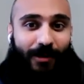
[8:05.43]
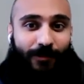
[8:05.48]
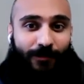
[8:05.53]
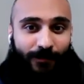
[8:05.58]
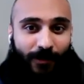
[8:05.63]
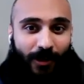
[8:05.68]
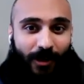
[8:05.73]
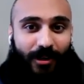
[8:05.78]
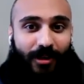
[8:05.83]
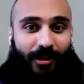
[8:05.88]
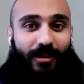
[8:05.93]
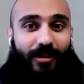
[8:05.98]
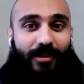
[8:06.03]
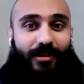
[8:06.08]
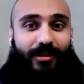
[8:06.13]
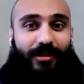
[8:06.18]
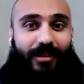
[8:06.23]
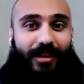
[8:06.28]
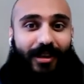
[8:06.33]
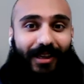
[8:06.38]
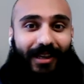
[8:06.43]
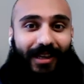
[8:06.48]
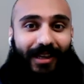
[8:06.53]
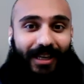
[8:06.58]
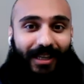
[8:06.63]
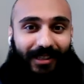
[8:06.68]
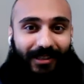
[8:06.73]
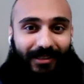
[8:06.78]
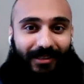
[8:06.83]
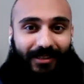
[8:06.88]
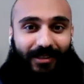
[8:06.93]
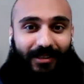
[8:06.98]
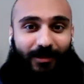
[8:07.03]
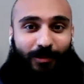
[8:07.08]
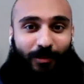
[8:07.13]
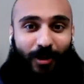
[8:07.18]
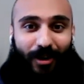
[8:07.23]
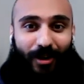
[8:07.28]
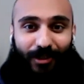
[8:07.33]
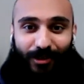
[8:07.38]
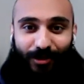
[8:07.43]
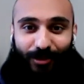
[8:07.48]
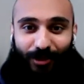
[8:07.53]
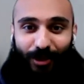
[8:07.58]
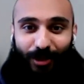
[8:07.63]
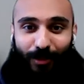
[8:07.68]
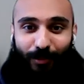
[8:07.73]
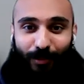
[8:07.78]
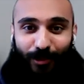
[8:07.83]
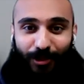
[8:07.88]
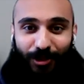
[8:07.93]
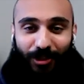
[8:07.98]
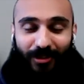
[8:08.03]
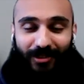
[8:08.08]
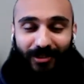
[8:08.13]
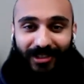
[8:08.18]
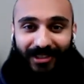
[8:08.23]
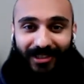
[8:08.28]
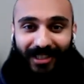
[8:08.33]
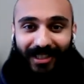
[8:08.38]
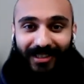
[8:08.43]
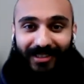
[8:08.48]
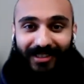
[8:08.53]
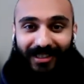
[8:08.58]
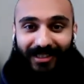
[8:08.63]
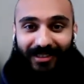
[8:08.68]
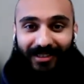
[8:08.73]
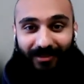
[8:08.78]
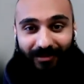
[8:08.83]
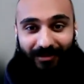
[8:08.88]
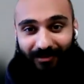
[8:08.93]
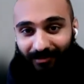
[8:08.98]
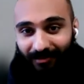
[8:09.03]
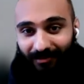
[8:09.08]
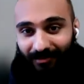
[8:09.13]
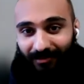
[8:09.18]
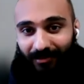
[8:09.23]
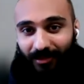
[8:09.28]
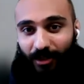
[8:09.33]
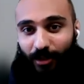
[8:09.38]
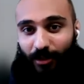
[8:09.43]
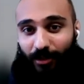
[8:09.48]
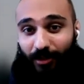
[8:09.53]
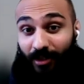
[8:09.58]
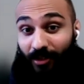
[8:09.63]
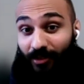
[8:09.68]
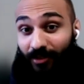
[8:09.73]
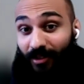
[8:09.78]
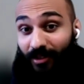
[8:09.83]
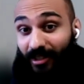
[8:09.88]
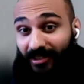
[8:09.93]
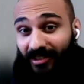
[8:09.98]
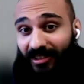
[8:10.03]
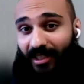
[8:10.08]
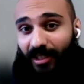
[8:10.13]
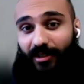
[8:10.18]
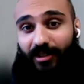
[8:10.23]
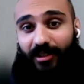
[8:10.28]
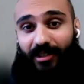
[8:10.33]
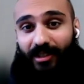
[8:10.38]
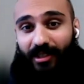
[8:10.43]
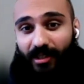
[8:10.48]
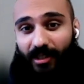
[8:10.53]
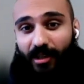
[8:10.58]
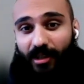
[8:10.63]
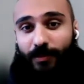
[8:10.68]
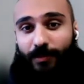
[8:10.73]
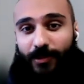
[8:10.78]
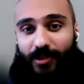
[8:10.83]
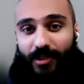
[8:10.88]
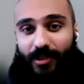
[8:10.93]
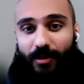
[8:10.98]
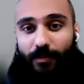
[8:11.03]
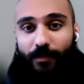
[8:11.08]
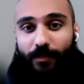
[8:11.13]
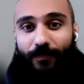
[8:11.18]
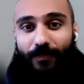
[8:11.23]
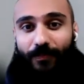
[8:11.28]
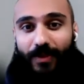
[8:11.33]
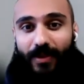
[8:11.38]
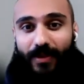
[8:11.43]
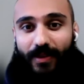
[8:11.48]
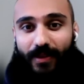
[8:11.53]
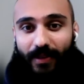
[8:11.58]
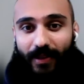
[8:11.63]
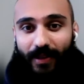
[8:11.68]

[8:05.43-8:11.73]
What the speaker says: So have fun and monitor your emotional state and the thoughts that are leading up to them.